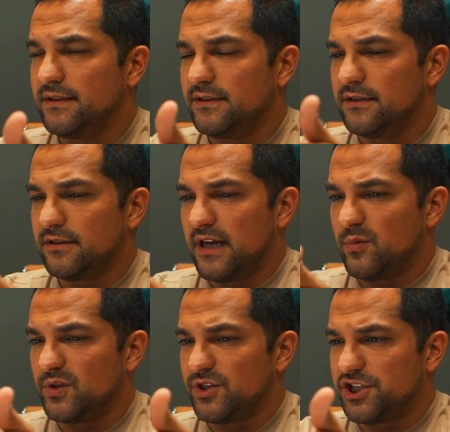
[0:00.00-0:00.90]

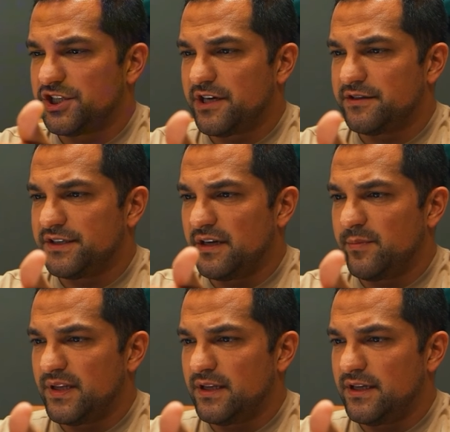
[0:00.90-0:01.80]
Able to share the
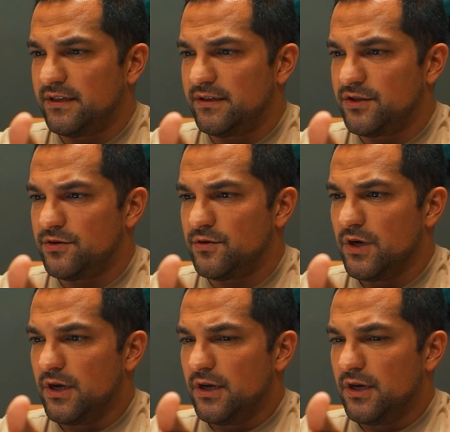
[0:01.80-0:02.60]
ability to